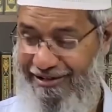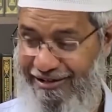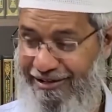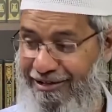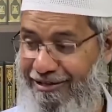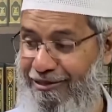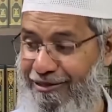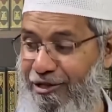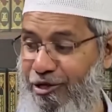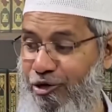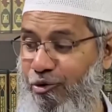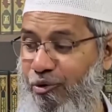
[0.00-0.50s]

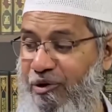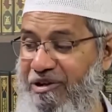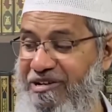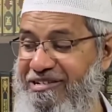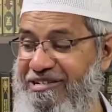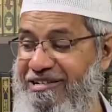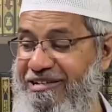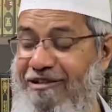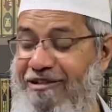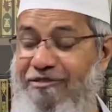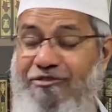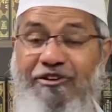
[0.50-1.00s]
The
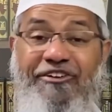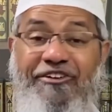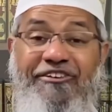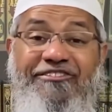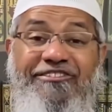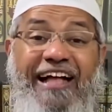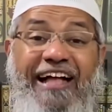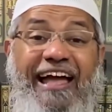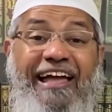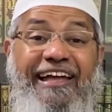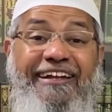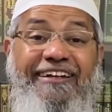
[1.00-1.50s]
question is on
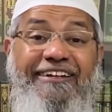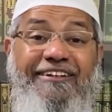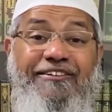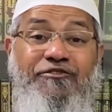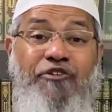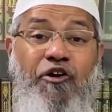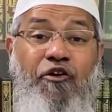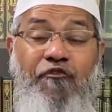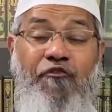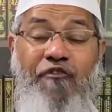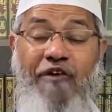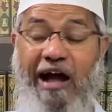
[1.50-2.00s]
signs
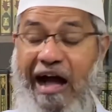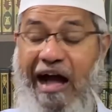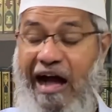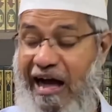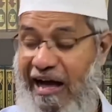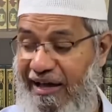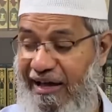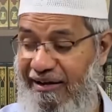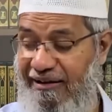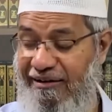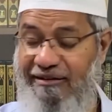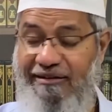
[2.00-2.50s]
of
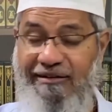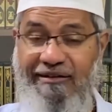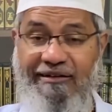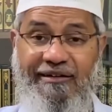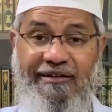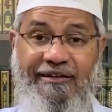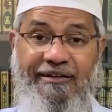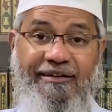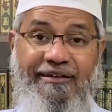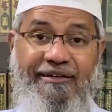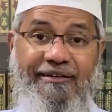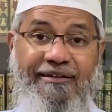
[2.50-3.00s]
R,
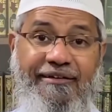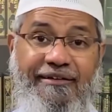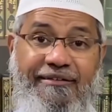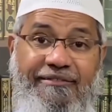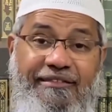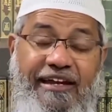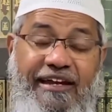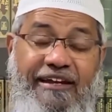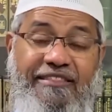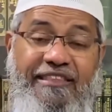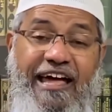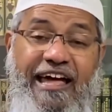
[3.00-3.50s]

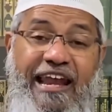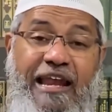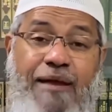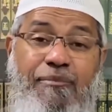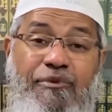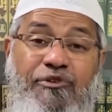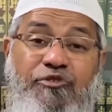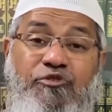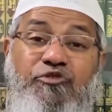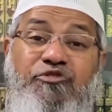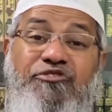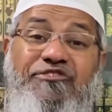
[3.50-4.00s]
that is
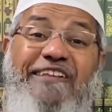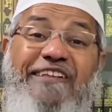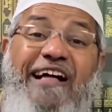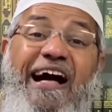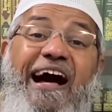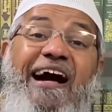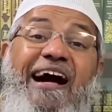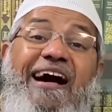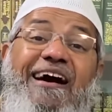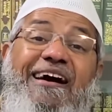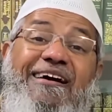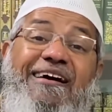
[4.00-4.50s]
alamatu
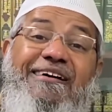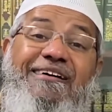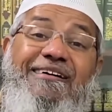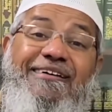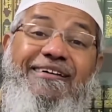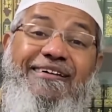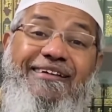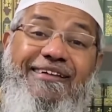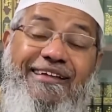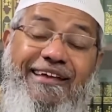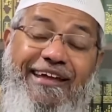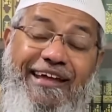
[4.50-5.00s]
sah
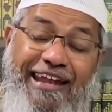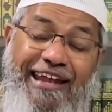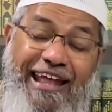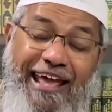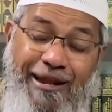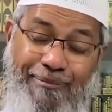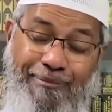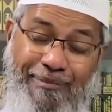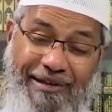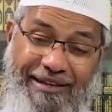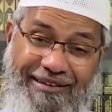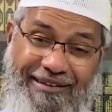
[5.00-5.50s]
in
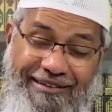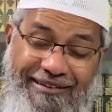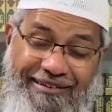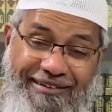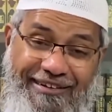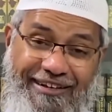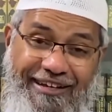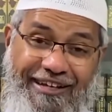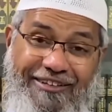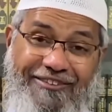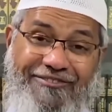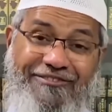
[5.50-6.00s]
Arabic,
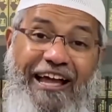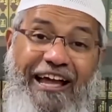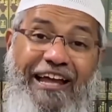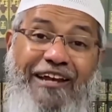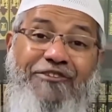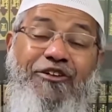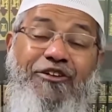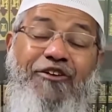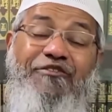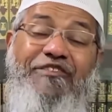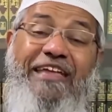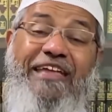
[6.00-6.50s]
signs
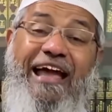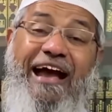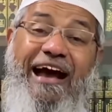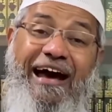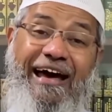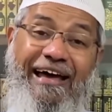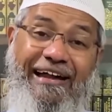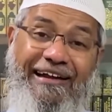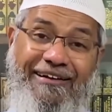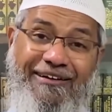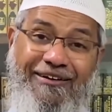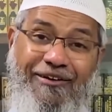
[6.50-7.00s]
of the
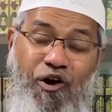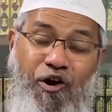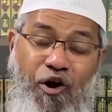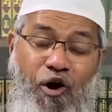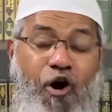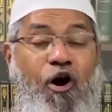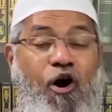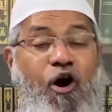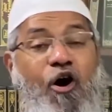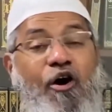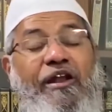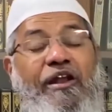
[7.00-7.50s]
R
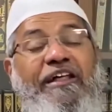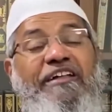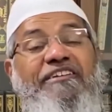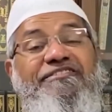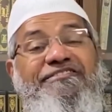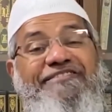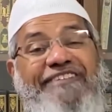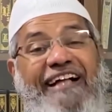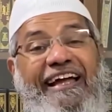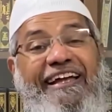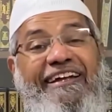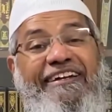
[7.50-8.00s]
or
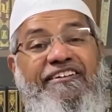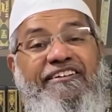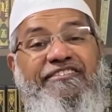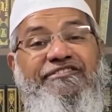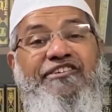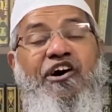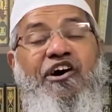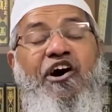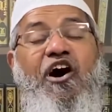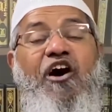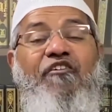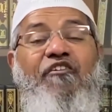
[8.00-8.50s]
signs
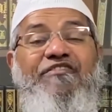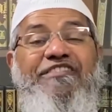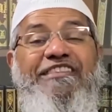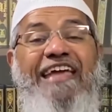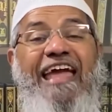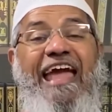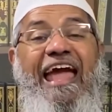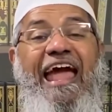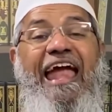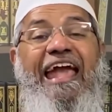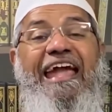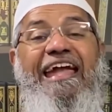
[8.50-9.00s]
of the
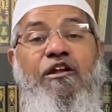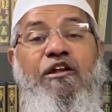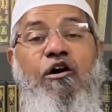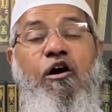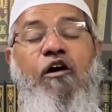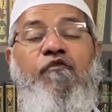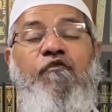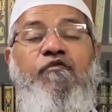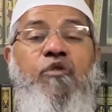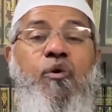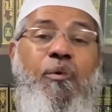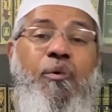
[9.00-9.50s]
end
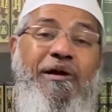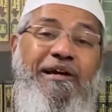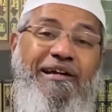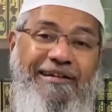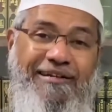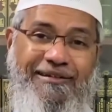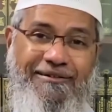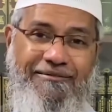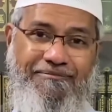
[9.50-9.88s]
of the world.